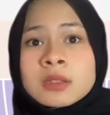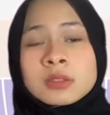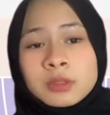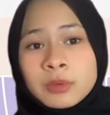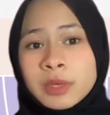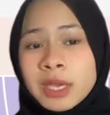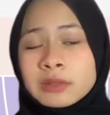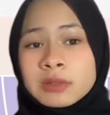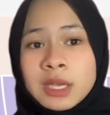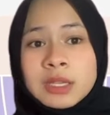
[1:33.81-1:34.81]
So we
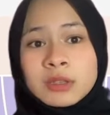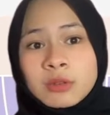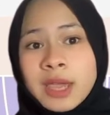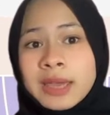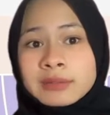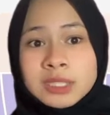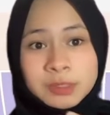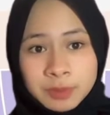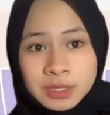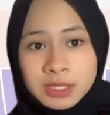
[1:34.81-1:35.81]
can take a look at this
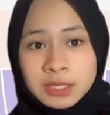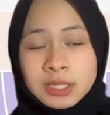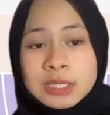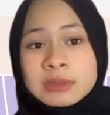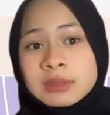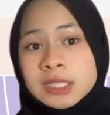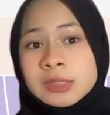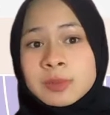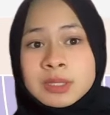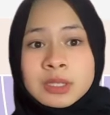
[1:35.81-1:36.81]
picture.
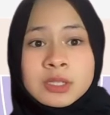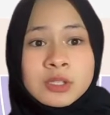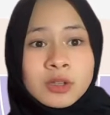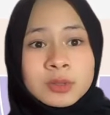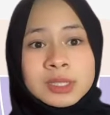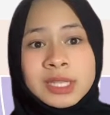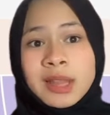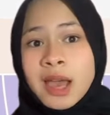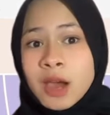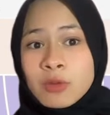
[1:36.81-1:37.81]
This picture shows that
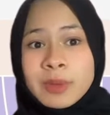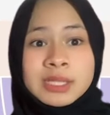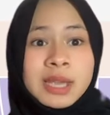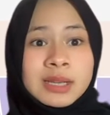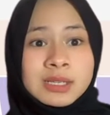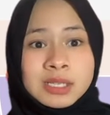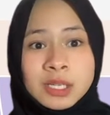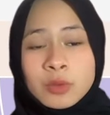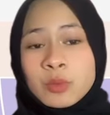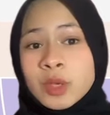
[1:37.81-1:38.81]
how much
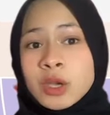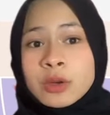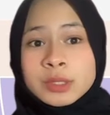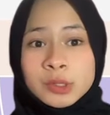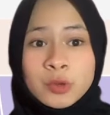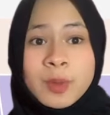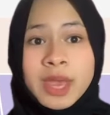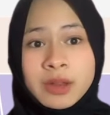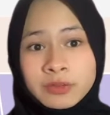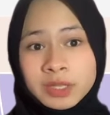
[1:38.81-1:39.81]
energy we consume
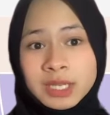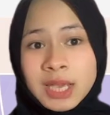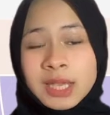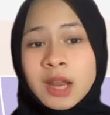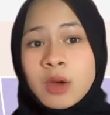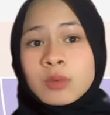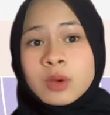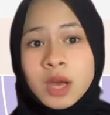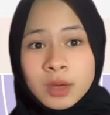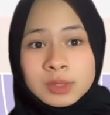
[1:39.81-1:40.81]
every day in our
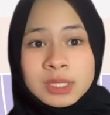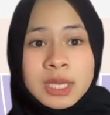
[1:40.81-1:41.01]
house.